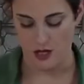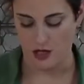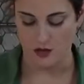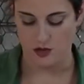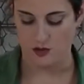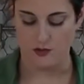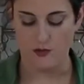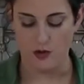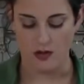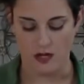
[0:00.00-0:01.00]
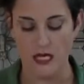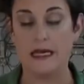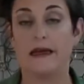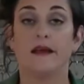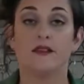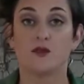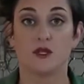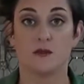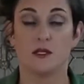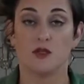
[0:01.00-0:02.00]
that you do for the hideous
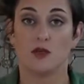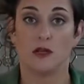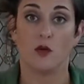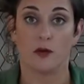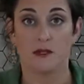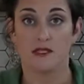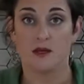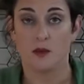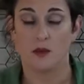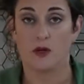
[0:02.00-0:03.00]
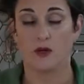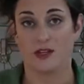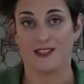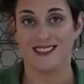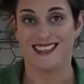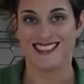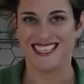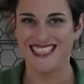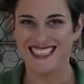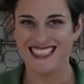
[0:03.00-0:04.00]
Christmas tree ornaments that we were earlier discussing,